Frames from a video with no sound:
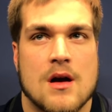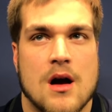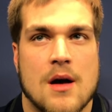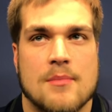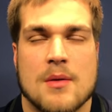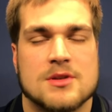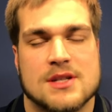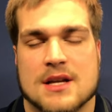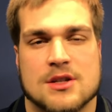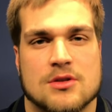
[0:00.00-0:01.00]
Um, probably just
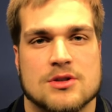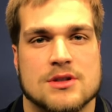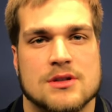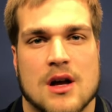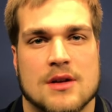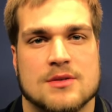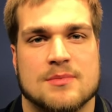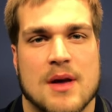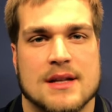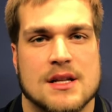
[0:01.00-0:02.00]
execution, uh, just
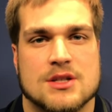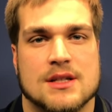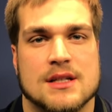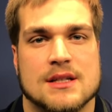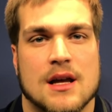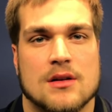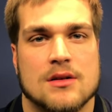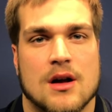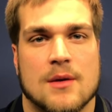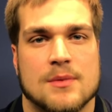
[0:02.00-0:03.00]
paying attention to detail.
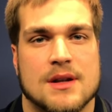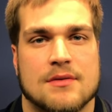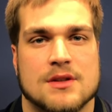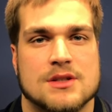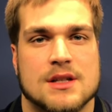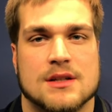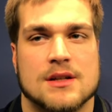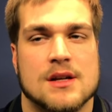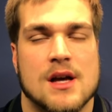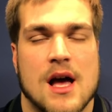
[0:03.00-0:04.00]
Um, we definitely just didn't,
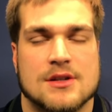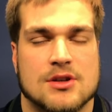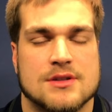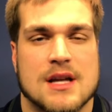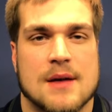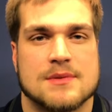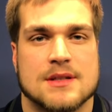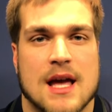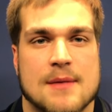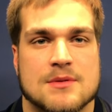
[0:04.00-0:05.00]
at certain times, times in
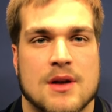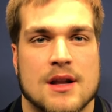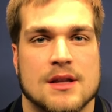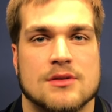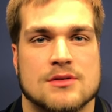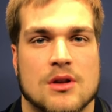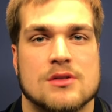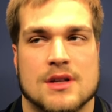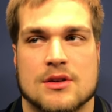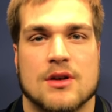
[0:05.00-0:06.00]
games we kind of hit those
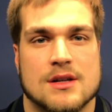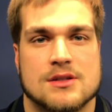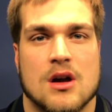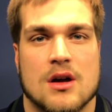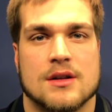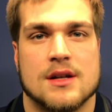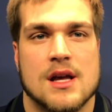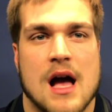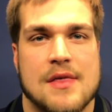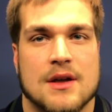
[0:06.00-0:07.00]
lows like you just saw, and
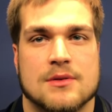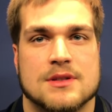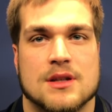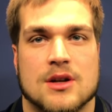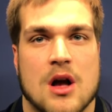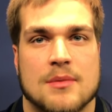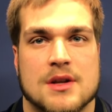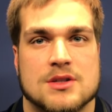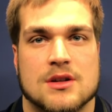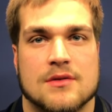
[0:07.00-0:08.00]
I think it was either a
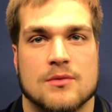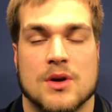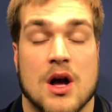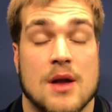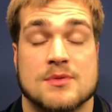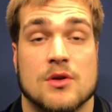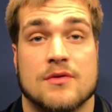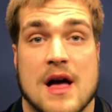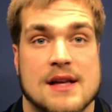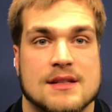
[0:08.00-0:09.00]
combination of we got up so
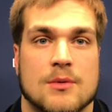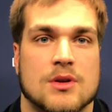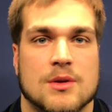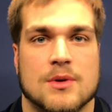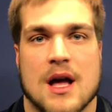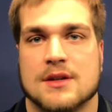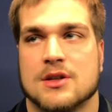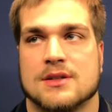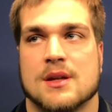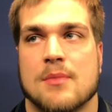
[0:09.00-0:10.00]
fast that we like, kind of
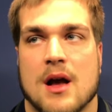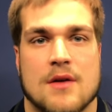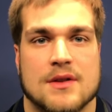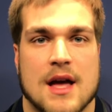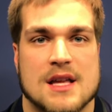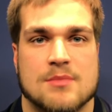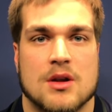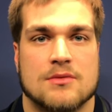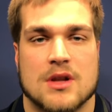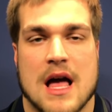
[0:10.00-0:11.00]
took a step back off the gas pedal
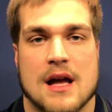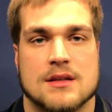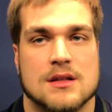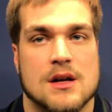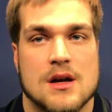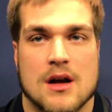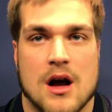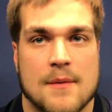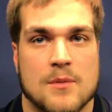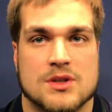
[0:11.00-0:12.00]
and relaxed,
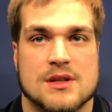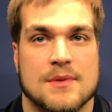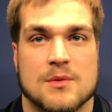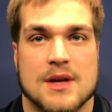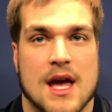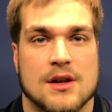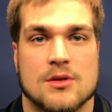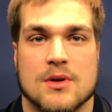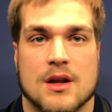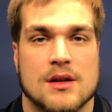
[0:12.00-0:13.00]
um, which is something we can not
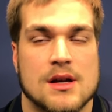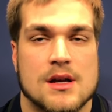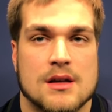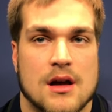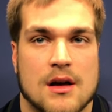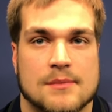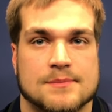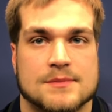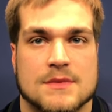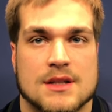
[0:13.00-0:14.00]
do to
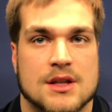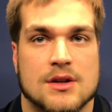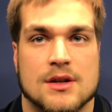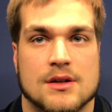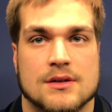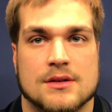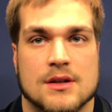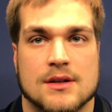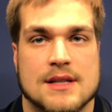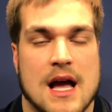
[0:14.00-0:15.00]
um, continue to,
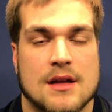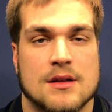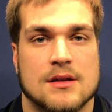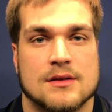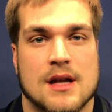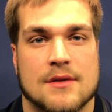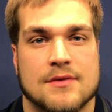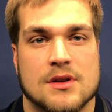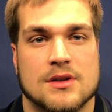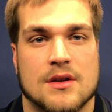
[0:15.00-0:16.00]
to attack uh,
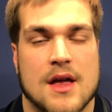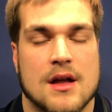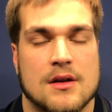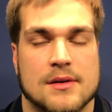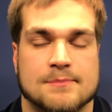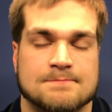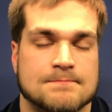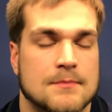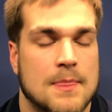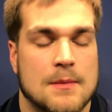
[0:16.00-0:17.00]
downfield and all that. Um,
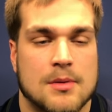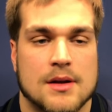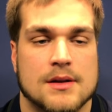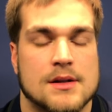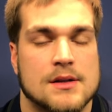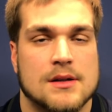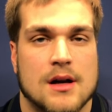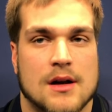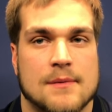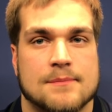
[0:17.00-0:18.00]
but
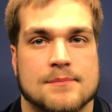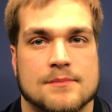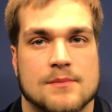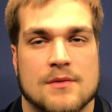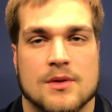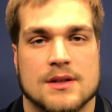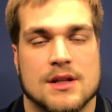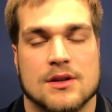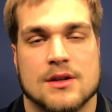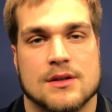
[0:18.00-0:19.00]
um, if we
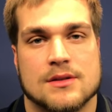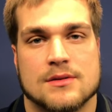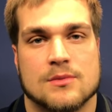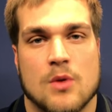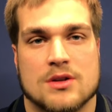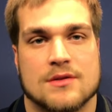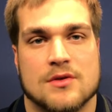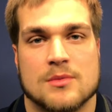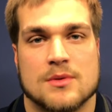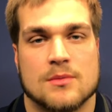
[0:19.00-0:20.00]
continue to watch the
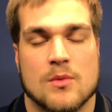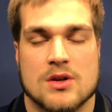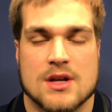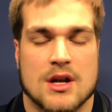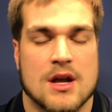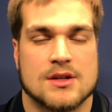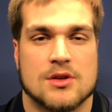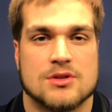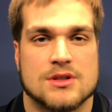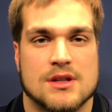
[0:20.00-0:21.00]
film and watch that
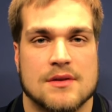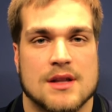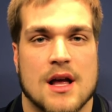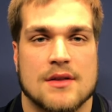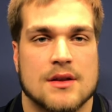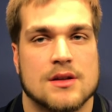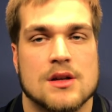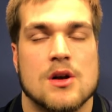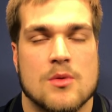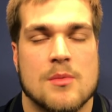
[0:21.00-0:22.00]
execution and stuff like that, I think
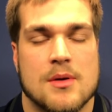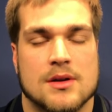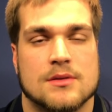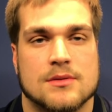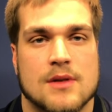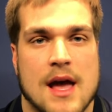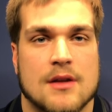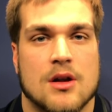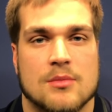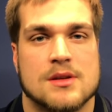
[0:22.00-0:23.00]
we'll be able to
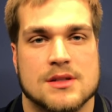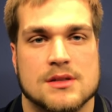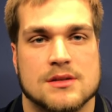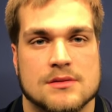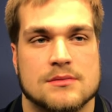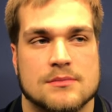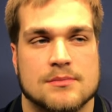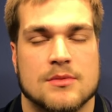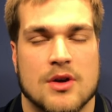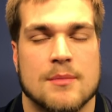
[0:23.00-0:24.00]
handle our business and
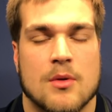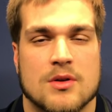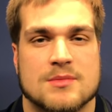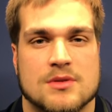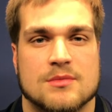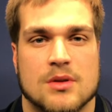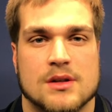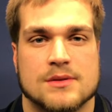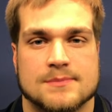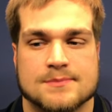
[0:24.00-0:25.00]
create more explosive
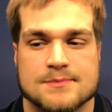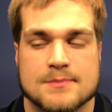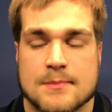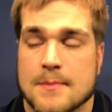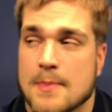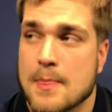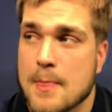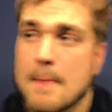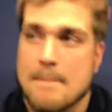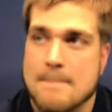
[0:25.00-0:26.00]
plays. Thanks. What
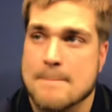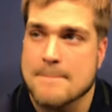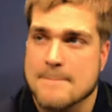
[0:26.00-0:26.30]
did you feel like?